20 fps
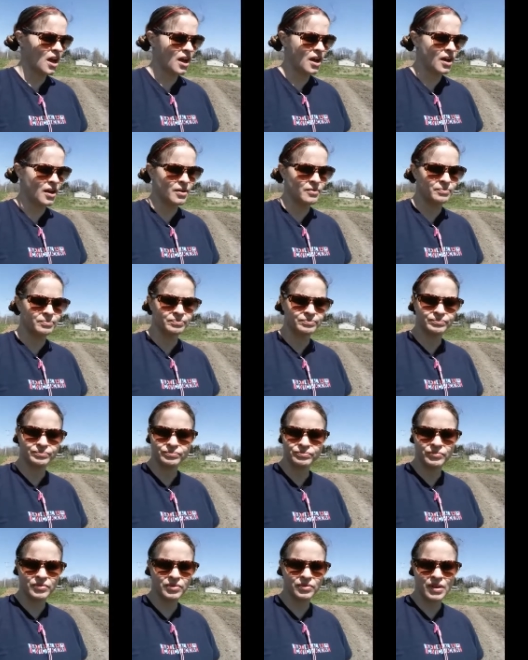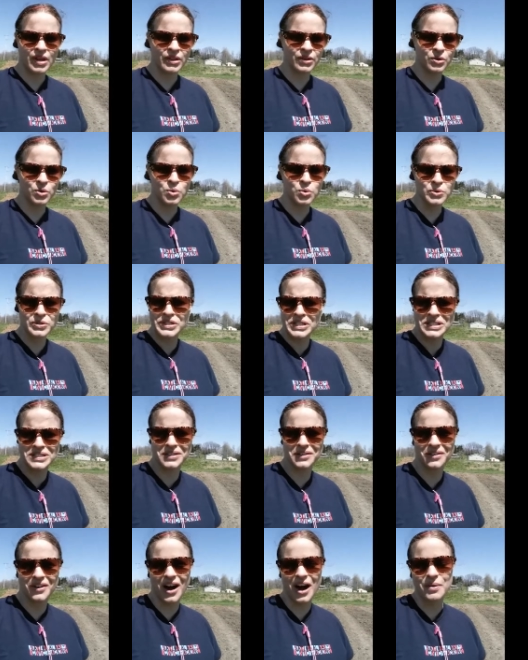um, other cool
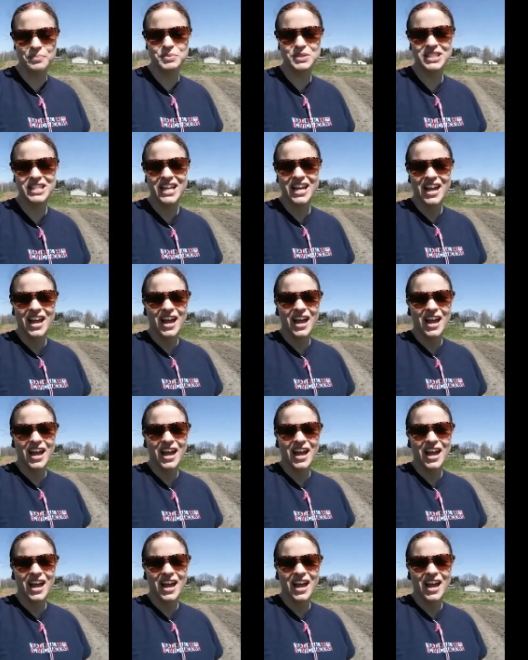season crops.